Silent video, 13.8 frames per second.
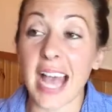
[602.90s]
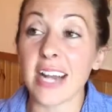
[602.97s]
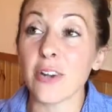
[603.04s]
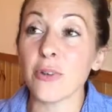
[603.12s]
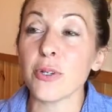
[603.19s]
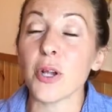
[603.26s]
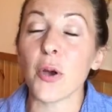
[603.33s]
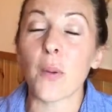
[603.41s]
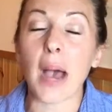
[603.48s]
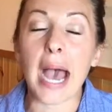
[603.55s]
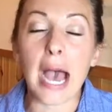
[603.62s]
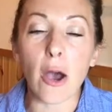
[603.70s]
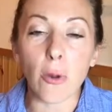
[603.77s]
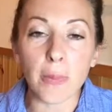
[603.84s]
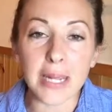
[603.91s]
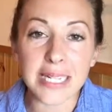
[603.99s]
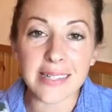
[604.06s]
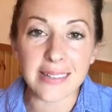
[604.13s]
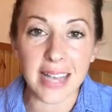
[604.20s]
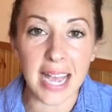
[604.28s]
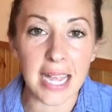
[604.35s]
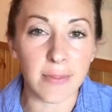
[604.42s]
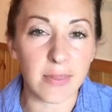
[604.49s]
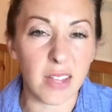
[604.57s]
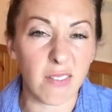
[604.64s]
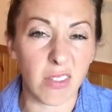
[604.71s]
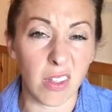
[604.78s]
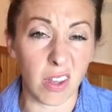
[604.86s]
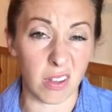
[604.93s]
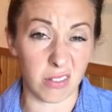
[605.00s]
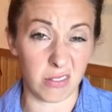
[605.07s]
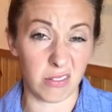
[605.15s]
I don't know how many times I've thought,